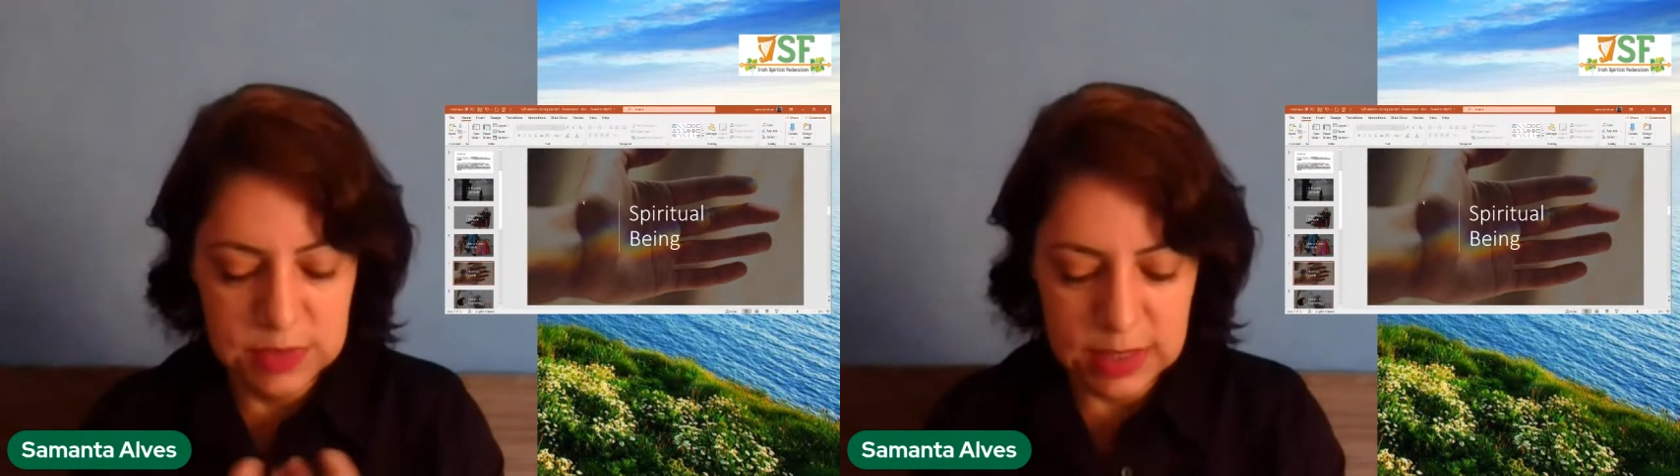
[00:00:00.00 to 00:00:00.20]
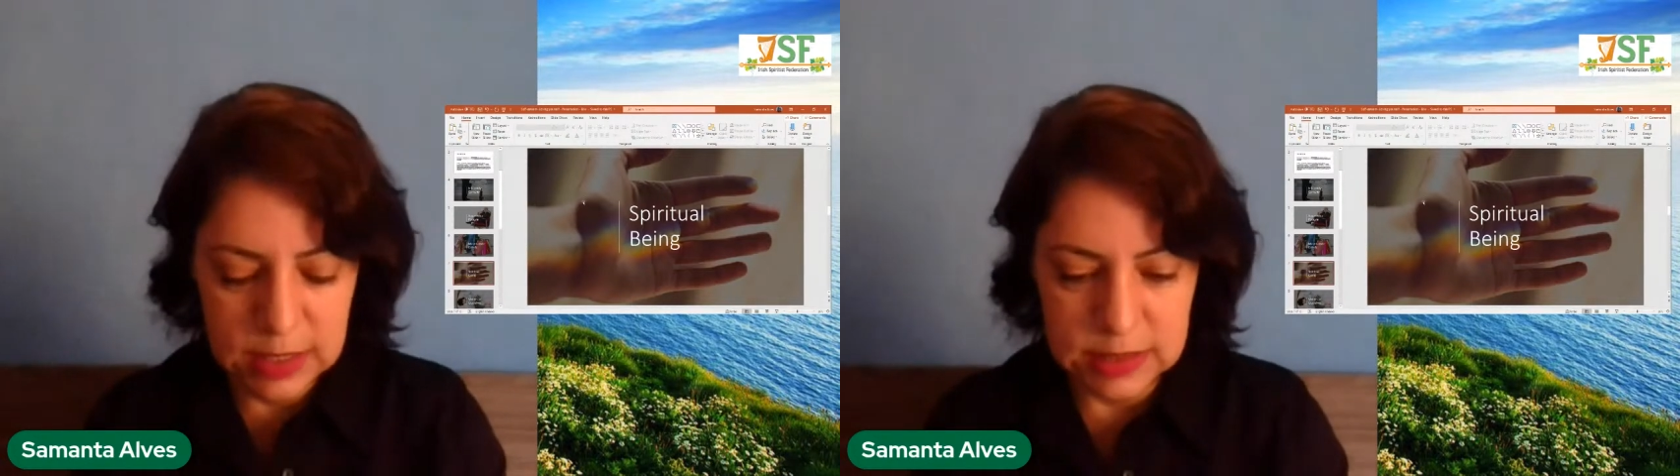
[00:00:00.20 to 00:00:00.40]

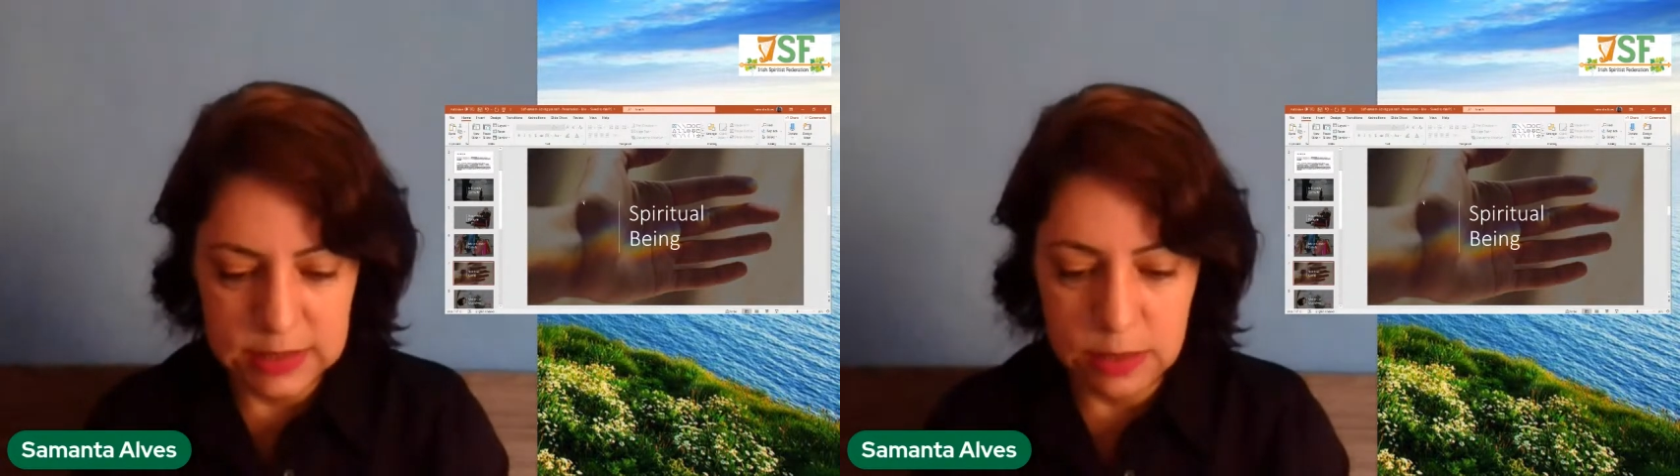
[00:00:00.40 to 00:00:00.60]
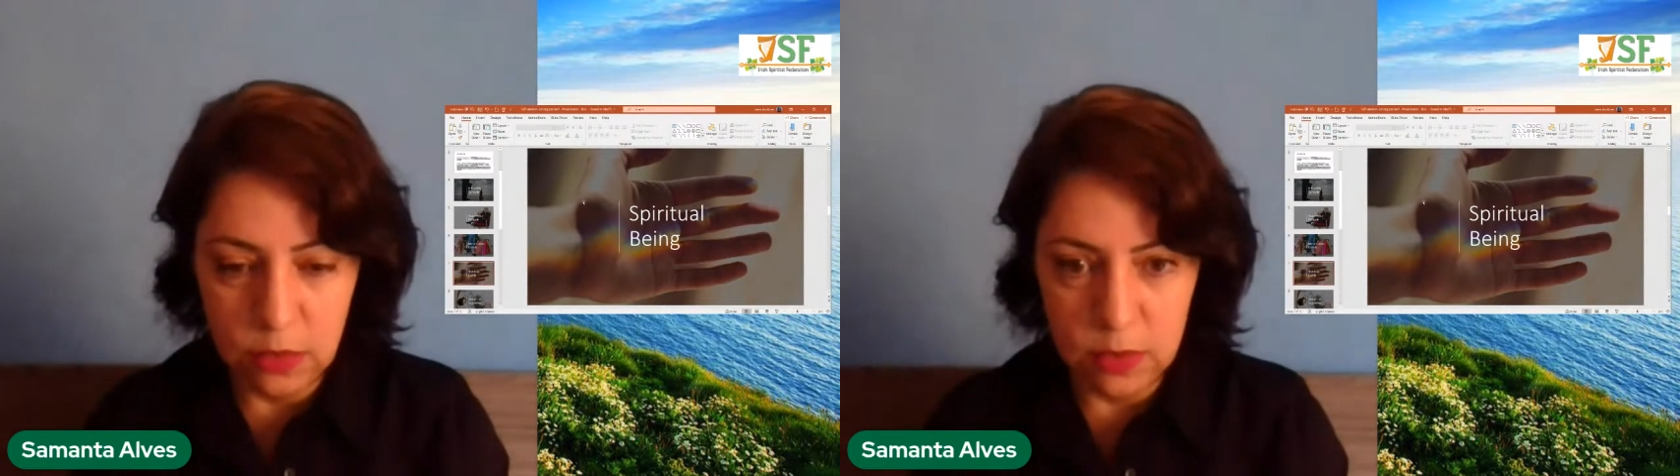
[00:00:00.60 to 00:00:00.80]
things and
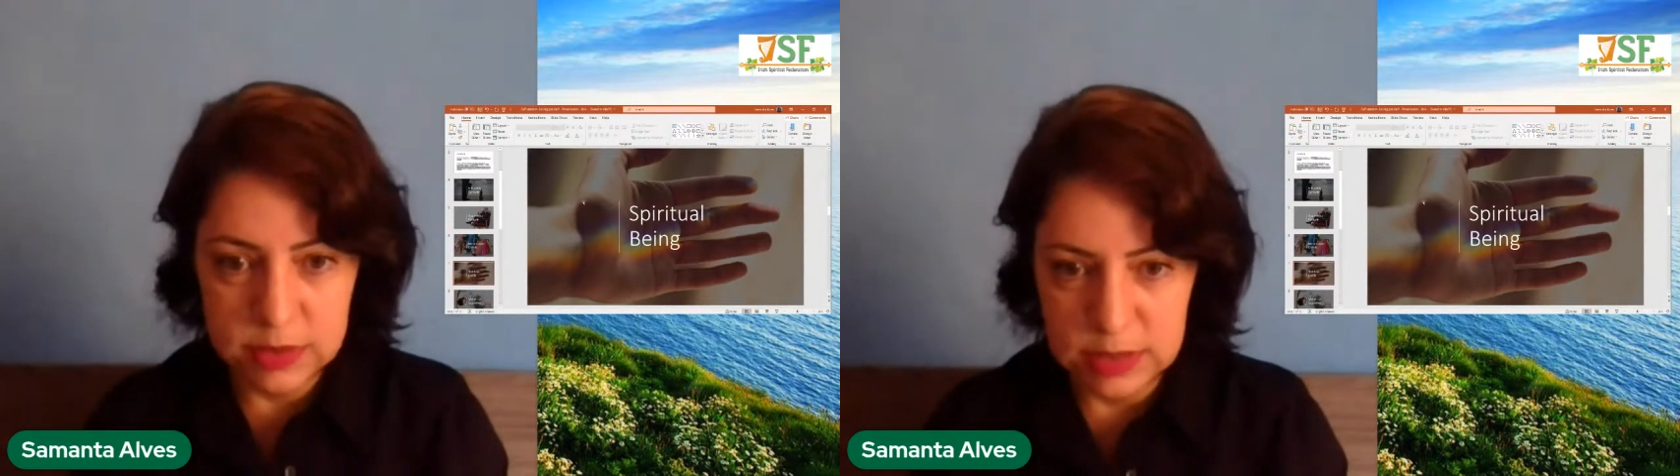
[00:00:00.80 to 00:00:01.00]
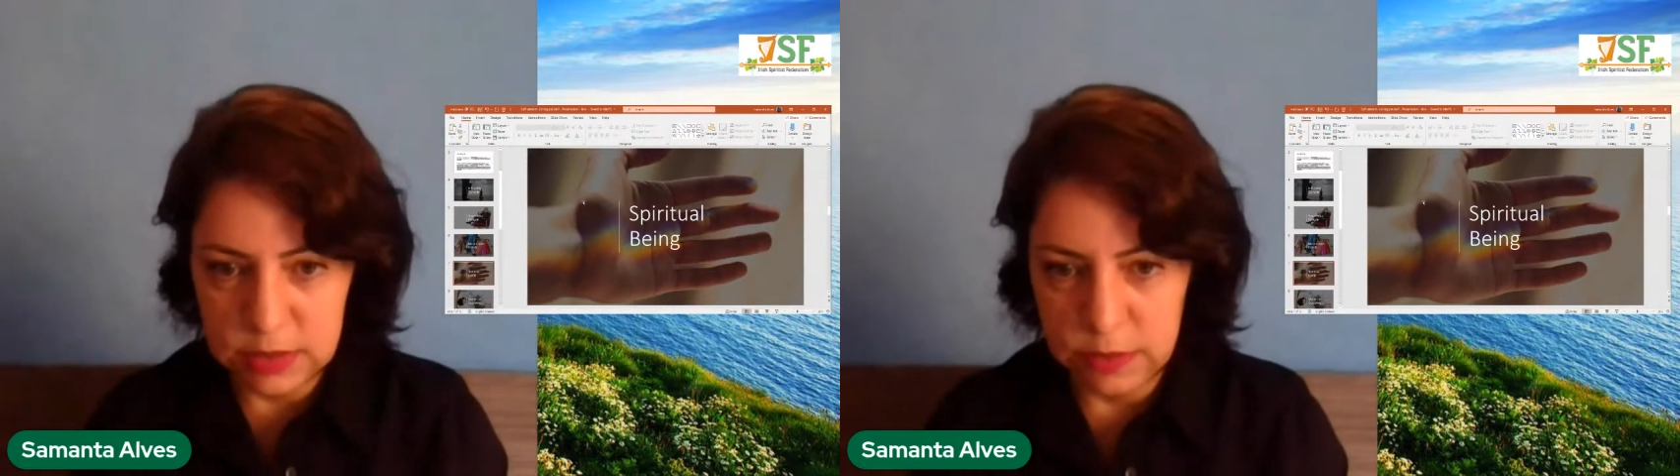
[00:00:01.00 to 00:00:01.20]
the
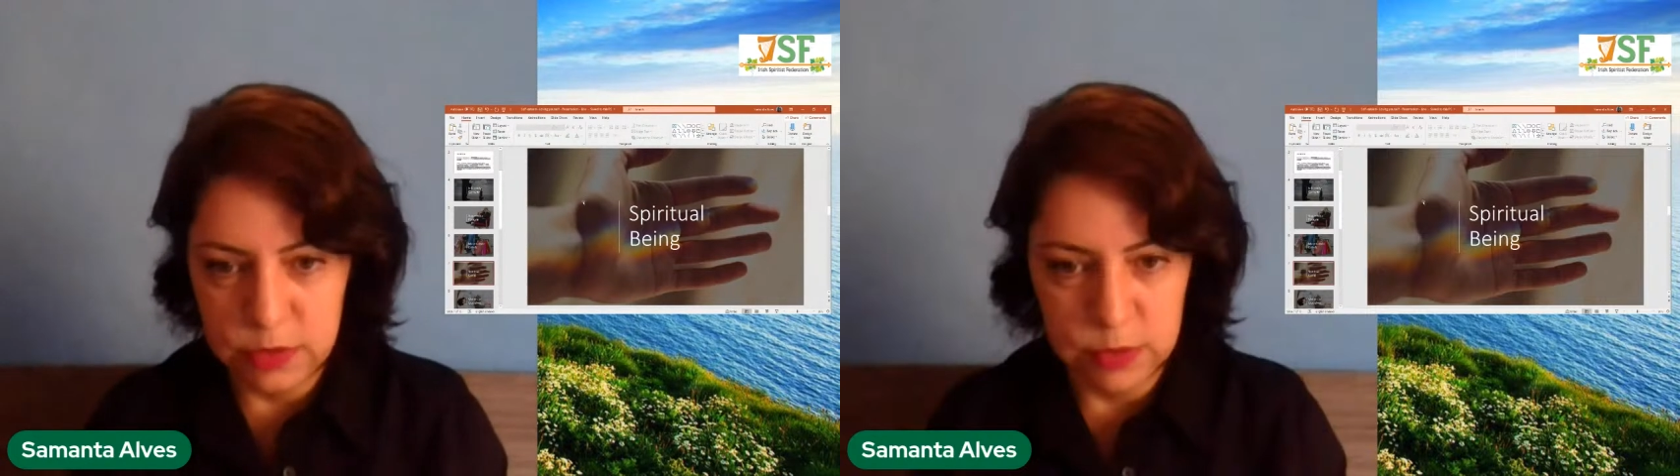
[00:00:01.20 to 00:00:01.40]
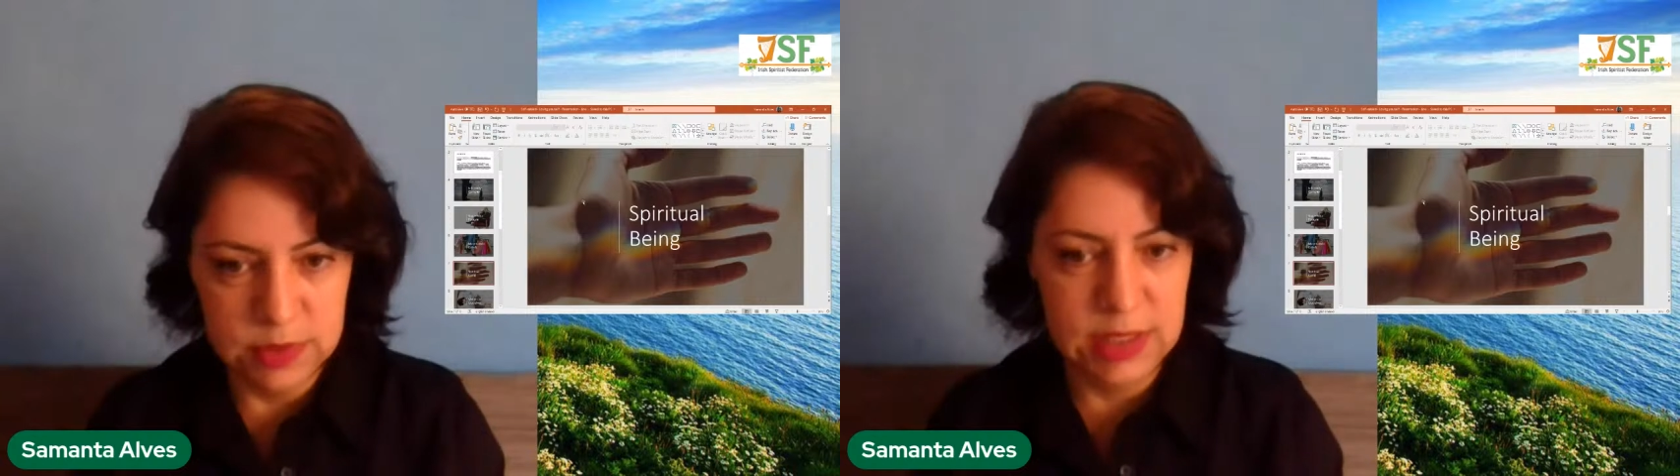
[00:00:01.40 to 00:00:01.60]
causes of
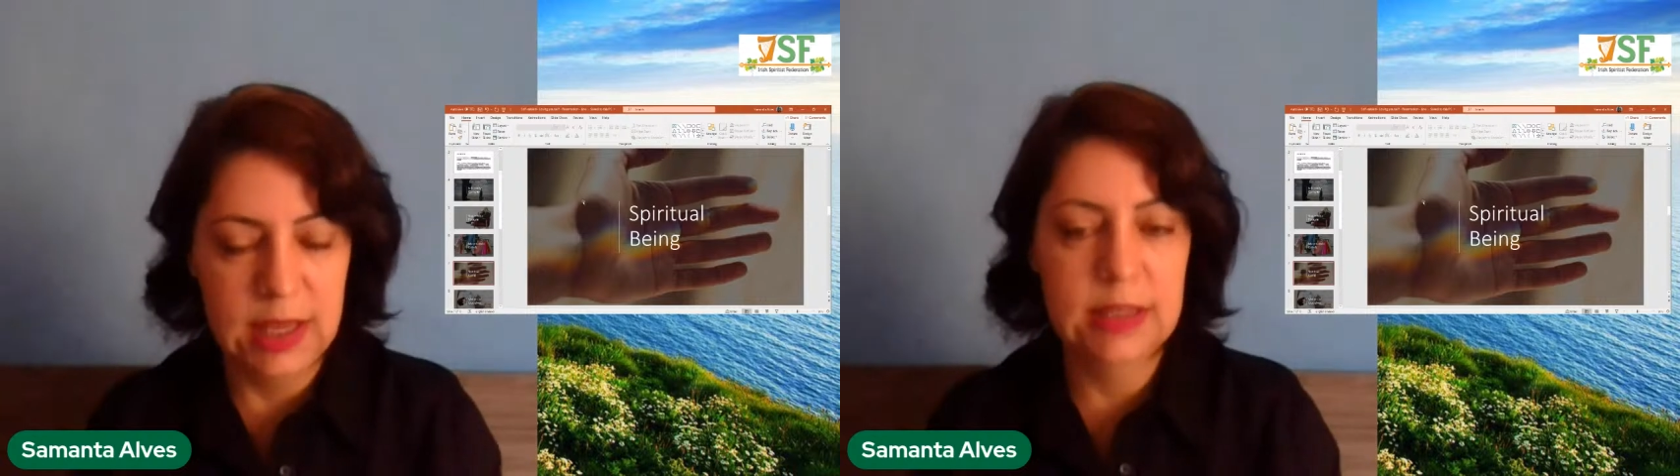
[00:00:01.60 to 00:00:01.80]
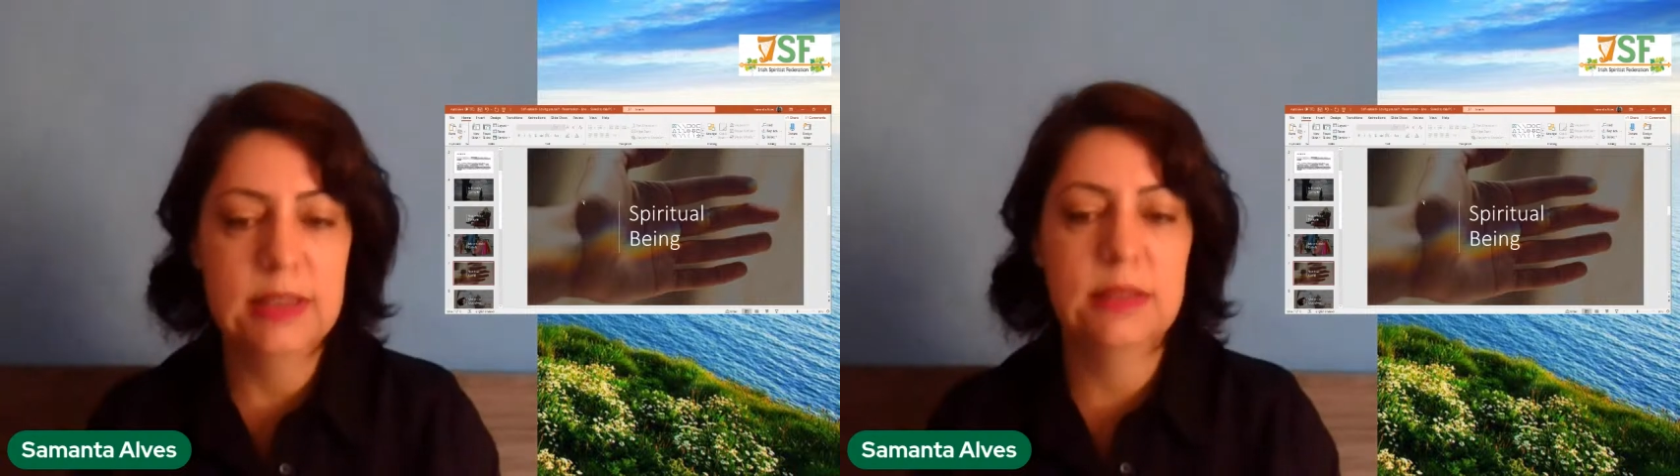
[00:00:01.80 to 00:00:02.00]
those
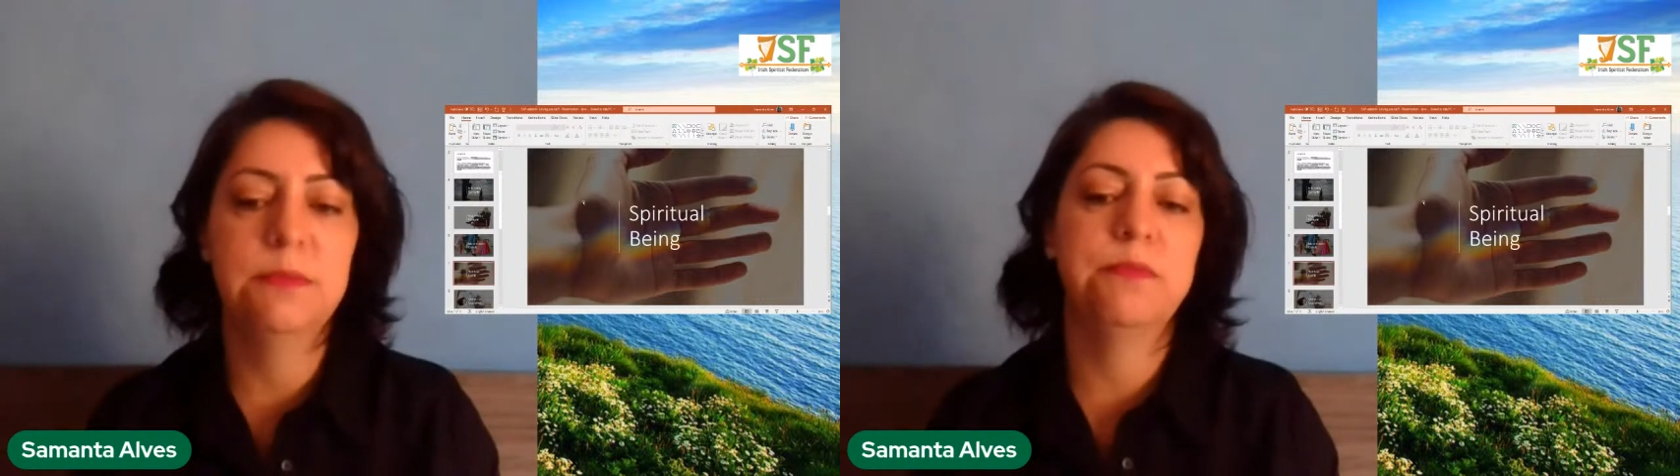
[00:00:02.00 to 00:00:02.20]
things.